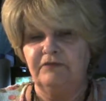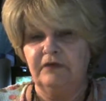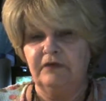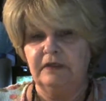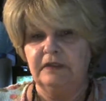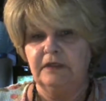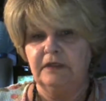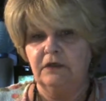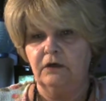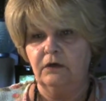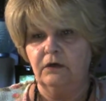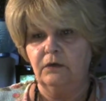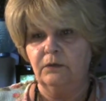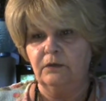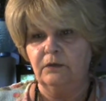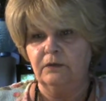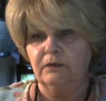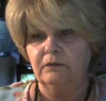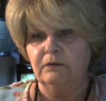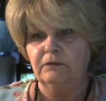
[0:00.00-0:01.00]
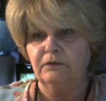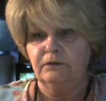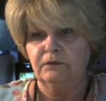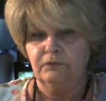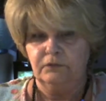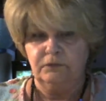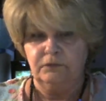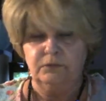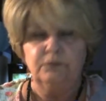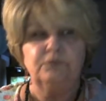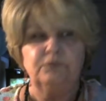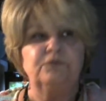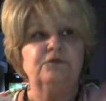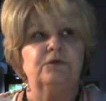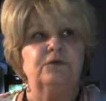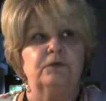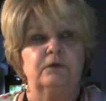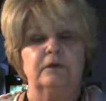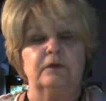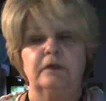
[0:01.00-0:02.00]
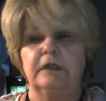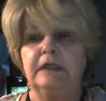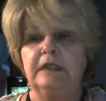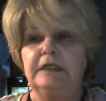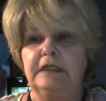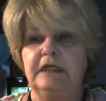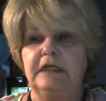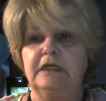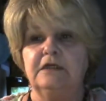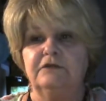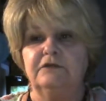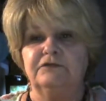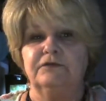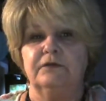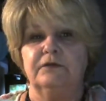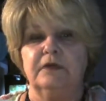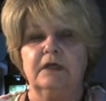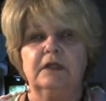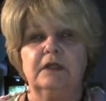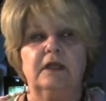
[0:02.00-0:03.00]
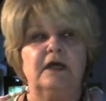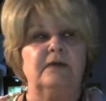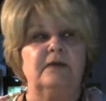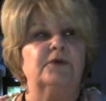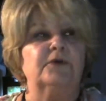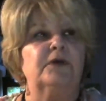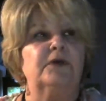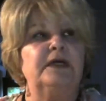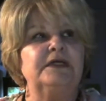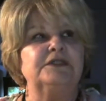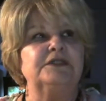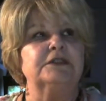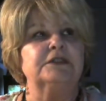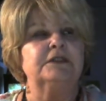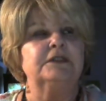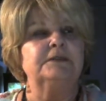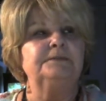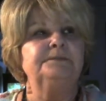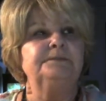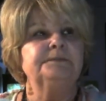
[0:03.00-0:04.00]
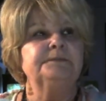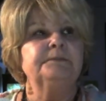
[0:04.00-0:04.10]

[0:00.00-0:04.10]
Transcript: video for Anita for the collaboration.